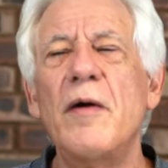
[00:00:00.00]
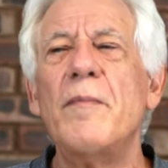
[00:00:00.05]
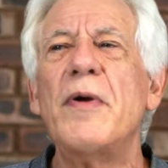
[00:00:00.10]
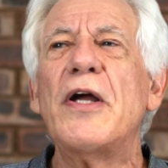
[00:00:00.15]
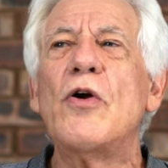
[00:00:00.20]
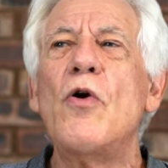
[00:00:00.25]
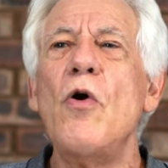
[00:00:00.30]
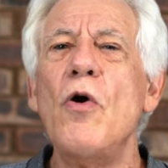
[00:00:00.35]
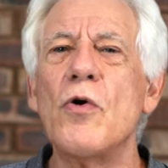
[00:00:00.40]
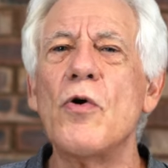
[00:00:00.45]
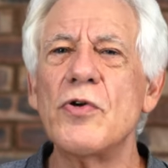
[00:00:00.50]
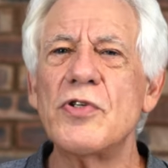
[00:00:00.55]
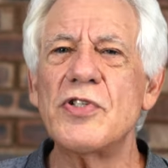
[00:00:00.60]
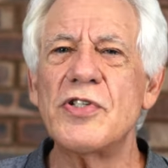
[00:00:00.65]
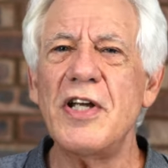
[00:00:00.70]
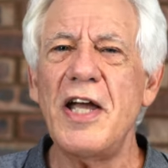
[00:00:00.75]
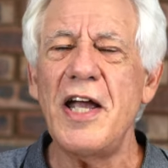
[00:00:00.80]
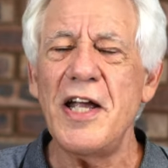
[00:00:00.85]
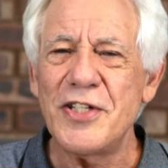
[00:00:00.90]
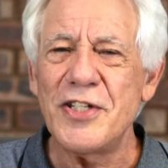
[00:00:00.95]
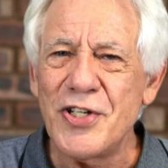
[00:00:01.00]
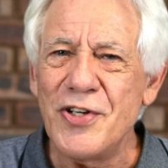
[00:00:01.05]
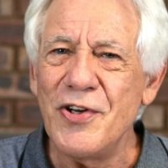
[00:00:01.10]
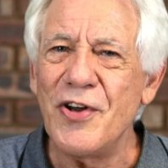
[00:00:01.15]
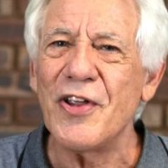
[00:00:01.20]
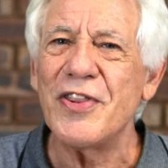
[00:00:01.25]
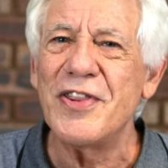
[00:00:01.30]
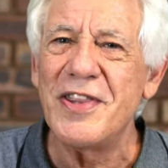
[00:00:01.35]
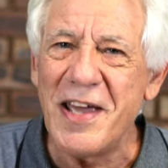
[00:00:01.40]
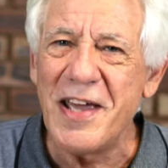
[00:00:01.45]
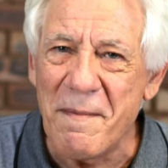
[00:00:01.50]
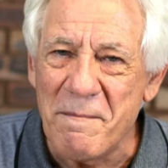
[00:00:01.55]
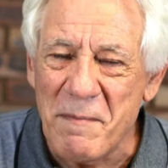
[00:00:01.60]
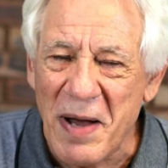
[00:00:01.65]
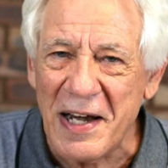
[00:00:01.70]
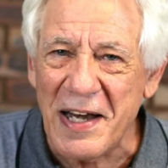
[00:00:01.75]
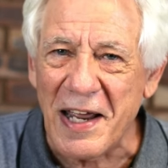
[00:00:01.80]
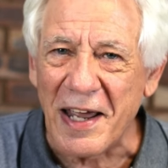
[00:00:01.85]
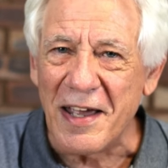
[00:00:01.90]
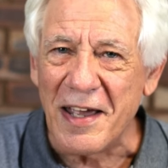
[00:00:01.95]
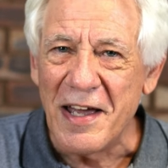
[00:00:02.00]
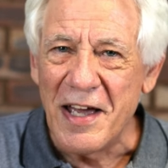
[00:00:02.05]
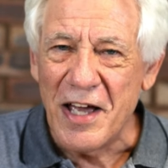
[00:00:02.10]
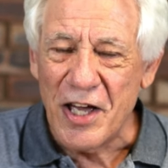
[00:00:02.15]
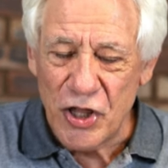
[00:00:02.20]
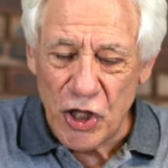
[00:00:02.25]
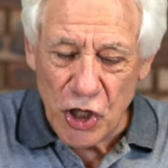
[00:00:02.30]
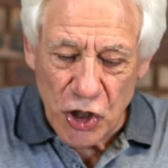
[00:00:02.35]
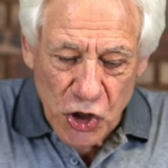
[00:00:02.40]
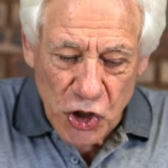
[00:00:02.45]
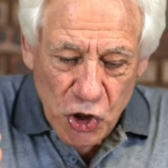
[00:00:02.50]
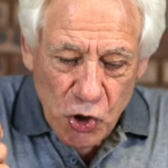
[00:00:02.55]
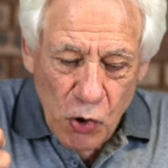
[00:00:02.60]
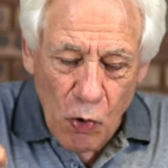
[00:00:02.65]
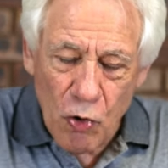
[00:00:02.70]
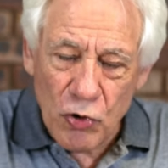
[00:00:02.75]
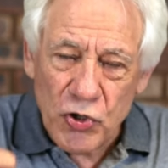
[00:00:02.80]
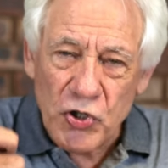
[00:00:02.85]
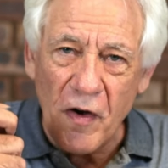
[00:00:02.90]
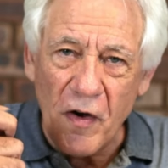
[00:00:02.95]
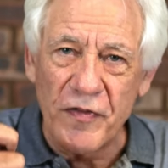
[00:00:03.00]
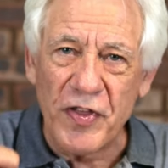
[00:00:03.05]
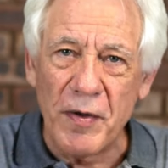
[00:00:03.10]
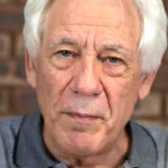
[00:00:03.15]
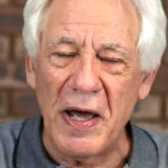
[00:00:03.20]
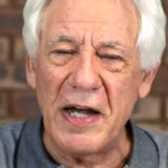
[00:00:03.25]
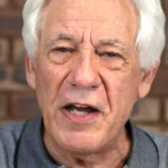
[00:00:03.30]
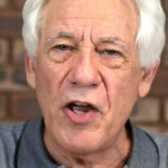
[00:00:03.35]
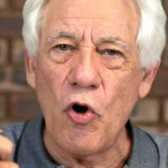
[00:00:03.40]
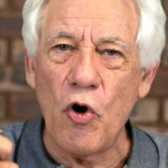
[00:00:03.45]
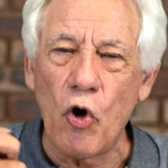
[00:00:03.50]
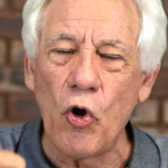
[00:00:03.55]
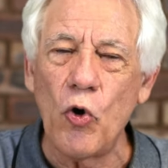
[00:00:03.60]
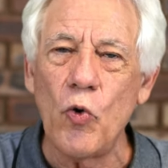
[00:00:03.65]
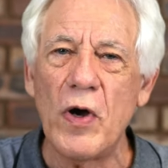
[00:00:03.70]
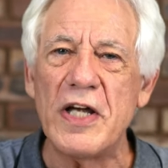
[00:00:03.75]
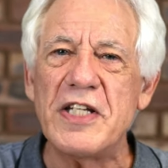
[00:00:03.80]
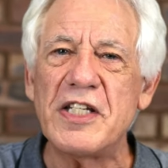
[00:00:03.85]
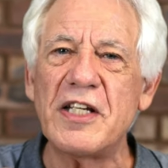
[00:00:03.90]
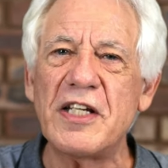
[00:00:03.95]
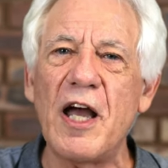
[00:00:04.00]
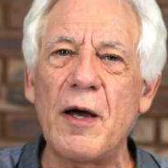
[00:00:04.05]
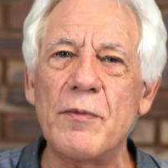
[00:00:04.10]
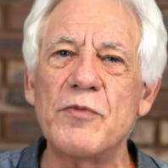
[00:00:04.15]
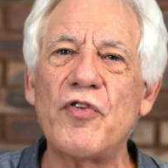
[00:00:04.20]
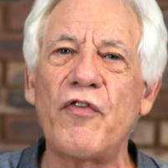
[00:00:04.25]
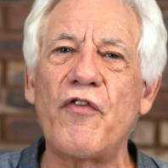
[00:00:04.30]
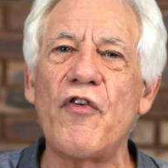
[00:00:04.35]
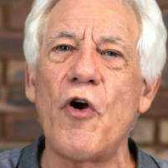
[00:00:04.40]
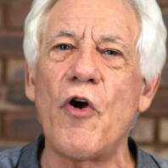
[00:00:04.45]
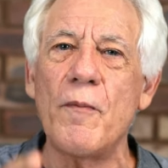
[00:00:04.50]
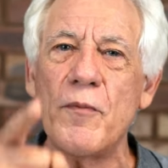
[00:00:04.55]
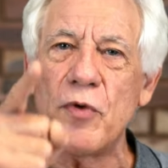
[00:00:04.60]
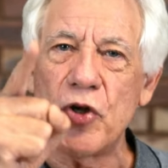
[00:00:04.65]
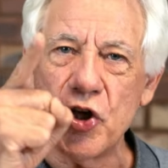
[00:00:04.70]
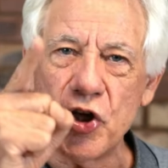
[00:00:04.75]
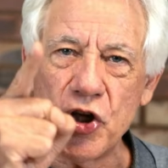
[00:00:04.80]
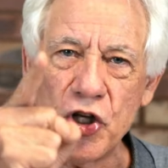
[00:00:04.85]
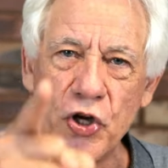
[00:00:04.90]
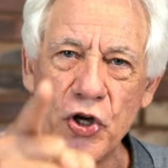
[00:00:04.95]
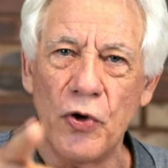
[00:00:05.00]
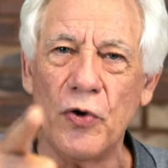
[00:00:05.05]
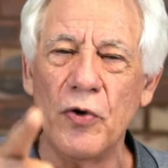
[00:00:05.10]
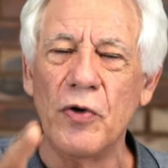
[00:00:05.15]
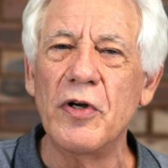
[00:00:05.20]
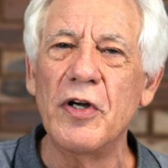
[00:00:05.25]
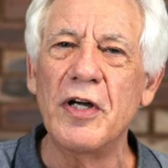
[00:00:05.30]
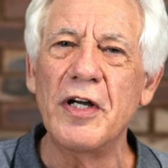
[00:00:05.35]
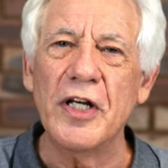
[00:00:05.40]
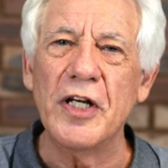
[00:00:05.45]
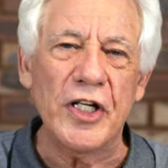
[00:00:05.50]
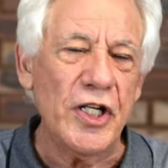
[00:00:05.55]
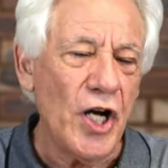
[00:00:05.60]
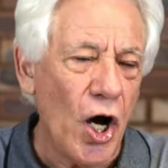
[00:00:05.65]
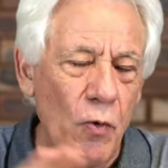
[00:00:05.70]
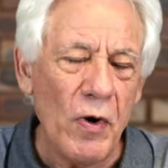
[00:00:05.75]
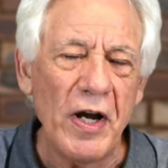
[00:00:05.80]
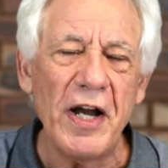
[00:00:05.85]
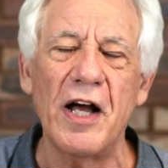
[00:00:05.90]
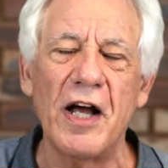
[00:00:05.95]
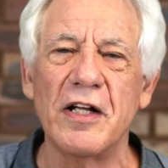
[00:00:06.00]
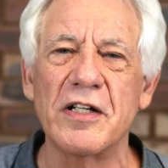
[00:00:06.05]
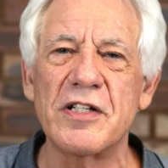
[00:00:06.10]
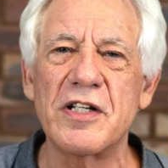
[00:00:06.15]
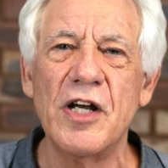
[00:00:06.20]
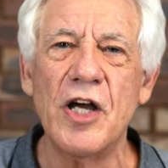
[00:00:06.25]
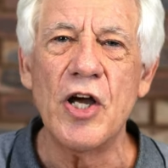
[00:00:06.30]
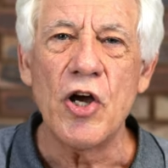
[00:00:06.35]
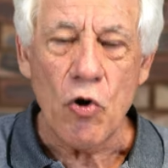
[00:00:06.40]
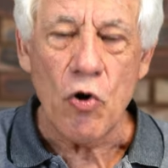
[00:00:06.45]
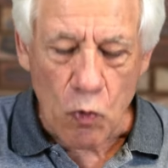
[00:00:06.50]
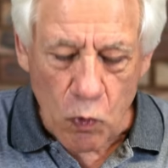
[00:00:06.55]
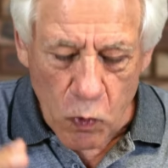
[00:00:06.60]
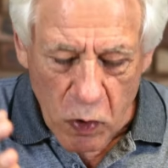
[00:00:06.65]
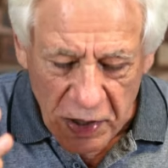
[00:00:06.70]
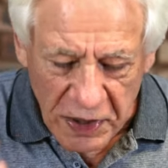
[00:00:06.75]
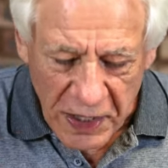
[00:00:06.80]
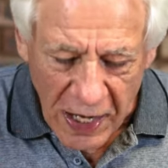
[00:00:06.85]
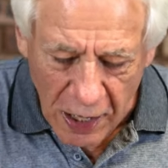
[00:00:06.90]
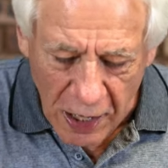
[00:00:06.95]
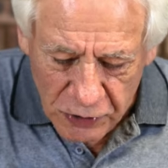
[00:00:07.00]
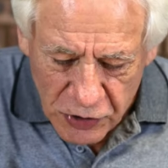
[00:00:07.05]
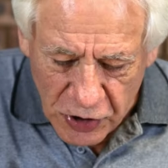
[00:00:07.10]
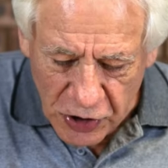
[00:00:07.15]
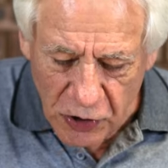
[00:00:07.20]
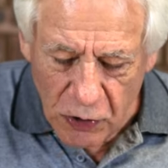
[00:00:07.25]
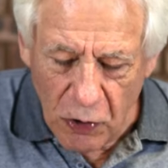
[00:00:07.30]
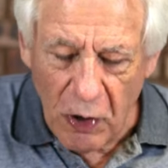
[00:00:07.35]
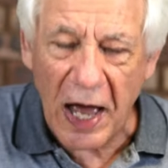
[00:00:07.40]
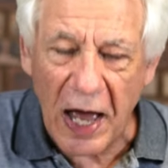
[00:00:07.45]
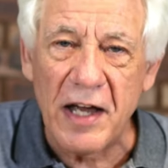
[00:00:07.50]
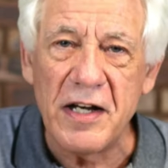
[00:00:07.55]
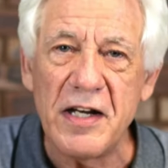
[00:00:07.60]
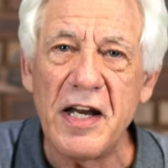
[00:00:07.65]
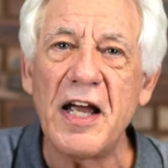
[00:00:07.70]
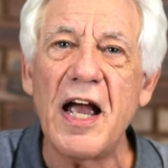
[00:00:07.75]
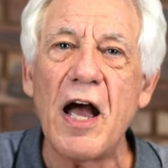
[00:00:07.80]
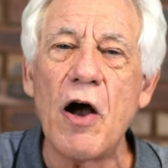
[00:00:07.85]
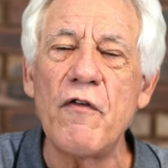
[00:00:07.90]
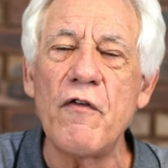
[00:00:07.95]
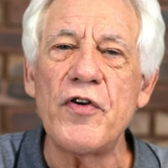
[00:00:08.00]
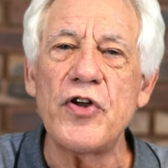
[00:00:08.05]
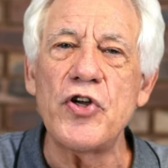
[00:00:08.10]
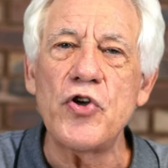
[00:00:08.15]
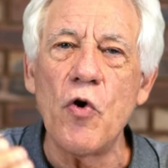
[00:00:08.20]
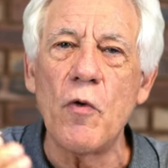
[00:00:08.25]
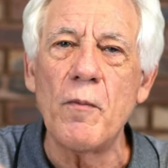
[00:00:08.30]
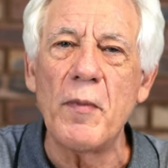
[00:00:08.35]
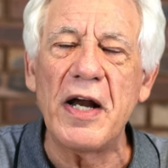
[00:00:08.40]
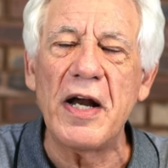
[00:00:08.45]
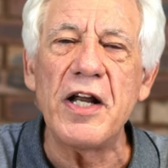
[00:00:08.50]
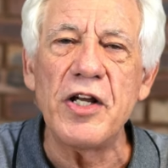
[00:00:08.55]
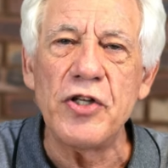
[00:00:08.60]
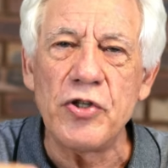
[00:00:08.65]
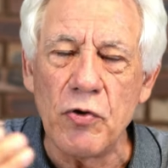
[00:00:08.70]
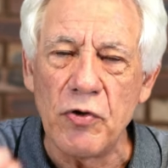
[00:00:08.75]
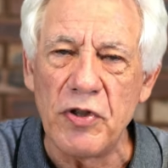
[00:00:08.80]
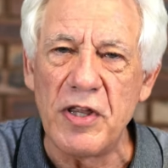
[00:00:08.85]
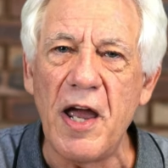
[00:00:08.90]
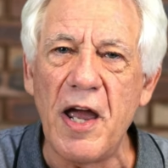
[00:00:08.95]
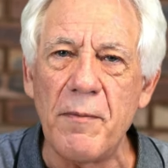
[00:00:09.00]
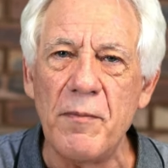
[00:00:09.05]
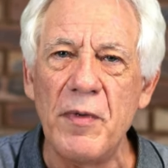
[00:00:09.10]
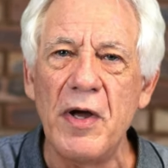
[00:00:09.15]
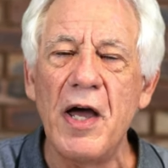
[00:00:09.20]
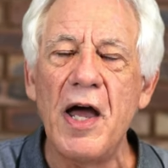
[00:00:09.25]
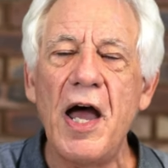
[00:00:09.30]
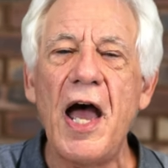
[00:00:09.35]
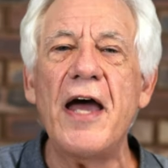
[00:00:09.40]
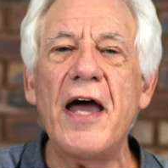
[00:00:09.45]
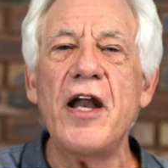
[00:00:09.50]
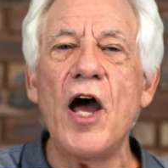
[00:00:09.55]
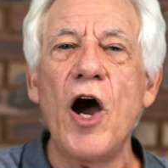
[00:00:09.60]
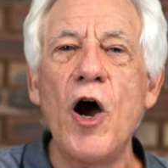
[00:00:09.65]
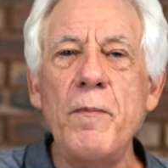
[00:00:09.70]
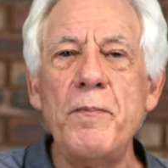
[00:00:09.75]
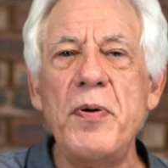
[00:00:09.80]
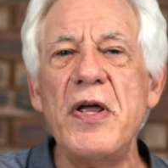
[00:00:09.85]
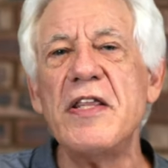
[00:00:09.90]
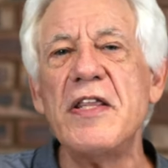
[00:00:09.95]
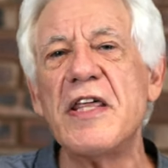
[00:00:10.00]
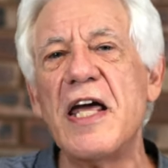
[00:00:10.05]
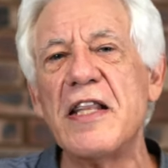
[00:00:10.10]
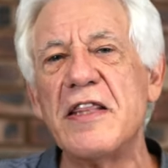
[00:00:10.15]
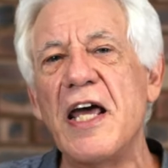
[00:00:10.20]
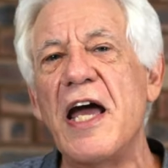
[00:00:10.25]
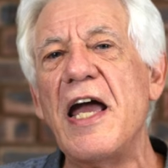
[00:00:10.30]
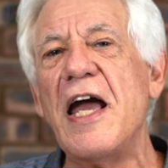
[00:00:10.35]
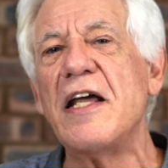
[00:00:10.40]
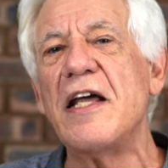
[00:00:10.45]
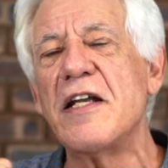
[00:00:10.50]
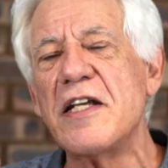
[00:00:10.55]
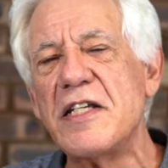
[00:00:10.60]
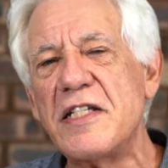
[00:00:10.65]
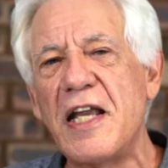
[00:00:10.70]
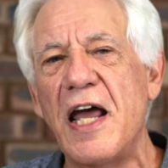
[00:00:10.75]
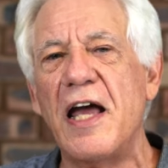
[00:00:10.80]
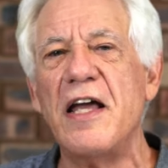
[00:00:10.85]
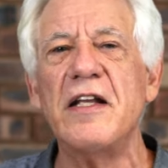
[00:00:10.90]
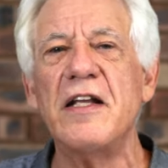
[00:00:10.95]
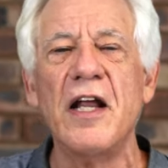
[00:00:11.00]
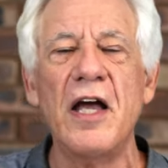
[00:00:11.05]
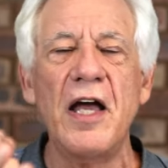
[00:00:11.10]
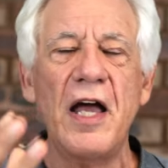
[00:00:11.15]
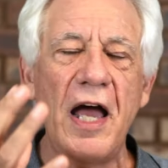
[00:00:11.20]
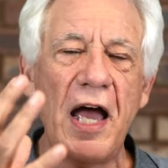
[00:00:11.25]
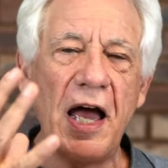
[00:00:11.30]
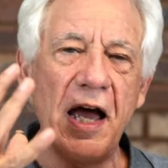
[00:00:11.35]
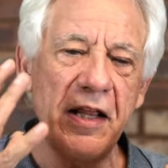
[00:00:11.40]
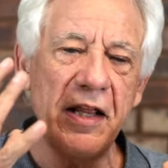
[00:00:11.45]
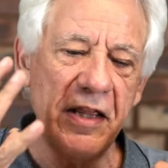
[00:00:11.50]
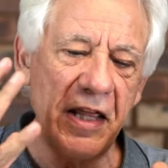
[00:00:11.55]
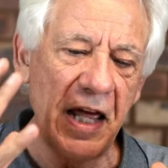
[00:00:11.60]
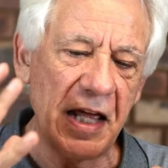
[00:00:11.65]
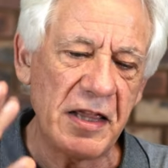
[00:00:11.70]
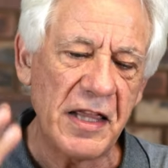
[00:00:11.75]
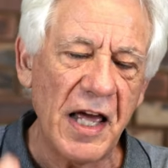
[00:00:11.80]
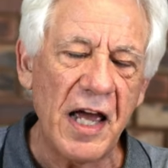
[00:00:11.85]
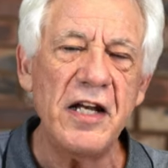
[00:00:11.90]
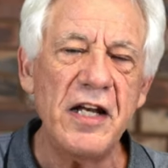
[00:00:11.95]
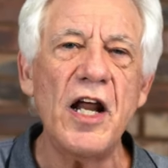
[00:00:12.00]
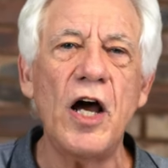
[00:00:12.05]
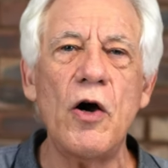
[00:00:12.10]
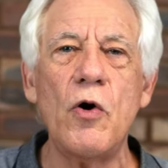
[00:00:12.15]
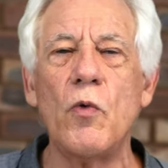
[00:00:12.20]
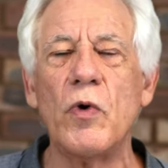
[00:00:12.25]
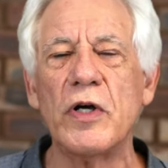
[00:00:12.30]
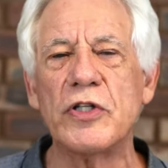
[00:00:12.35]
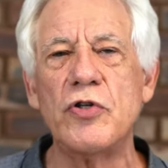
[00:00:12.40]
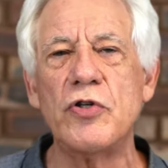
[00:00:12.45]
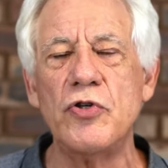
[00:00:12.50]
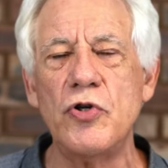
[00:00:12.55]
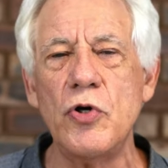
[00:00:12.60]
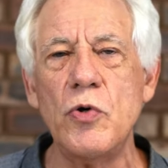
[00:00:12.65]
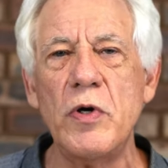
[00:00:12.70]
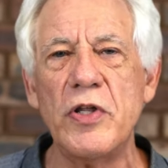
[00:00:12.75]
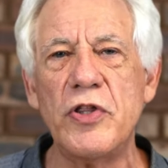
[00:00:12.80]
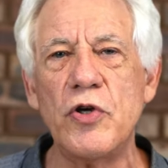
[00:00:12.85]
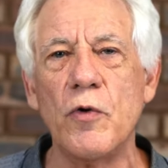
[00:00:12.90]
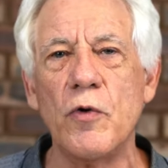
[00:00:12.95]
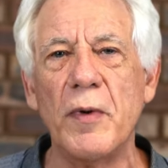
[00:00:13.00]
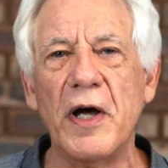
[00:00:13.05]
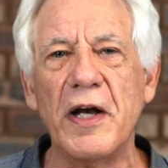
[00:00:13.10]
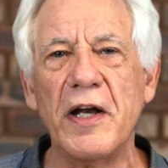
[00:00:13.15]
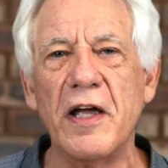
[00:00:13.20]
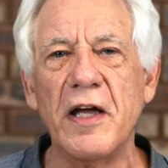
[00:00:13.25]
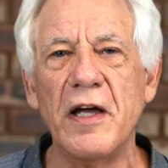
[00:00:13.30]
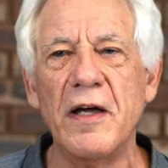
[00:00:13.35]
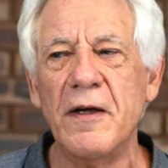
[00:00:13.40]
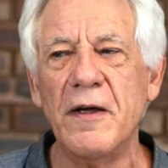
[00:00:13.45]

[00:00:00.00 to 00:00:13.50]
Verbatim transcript: Because it's not their money. The source of the money always comes from you. No one else. Without you handing over your money to them and hoping that they understand and that they know what to do with your money,